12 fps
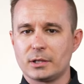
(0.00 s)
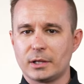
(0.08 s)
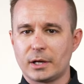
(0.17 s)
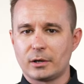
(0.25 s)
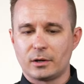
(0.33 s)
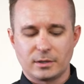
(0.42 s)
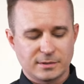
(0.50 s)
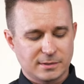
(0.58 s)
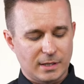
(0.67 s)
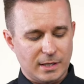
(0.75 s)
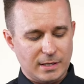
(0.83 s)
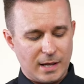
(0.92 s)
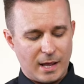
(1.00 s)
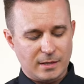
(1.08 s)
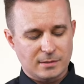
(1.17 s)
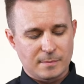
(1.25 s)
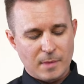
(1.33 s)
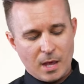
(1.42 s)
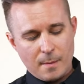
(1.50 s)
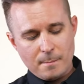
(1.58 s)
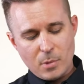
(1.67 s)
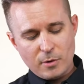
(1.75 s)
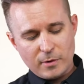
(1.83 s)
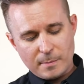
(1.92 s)
glare on sunny days.
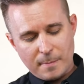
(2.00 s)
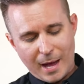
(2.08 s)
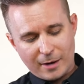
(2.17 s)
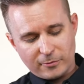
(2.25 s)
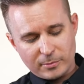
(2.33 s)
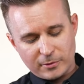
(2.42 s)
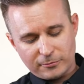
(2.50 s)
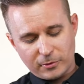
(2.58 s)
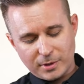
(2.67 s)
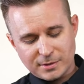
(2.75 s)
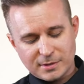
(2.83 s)
Moving back from the front